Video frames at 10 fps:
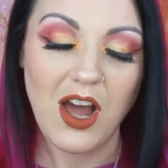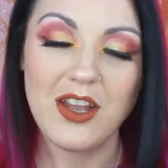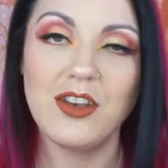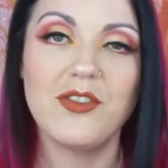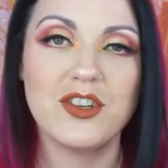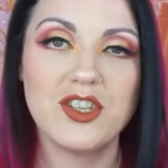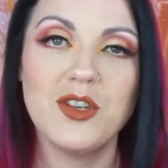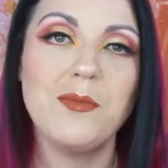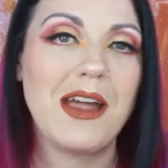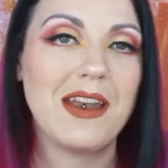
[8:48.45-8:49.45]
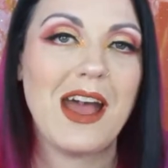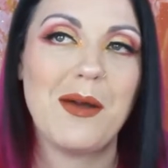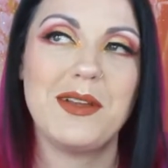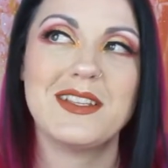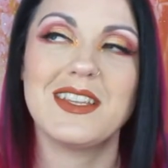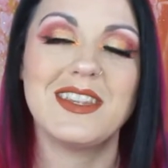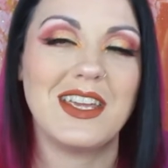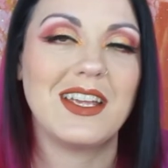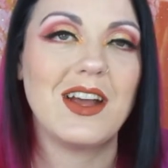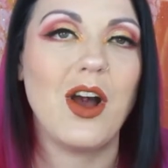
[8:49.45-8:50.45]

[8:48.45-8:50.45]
I, the Two Bad Habits I think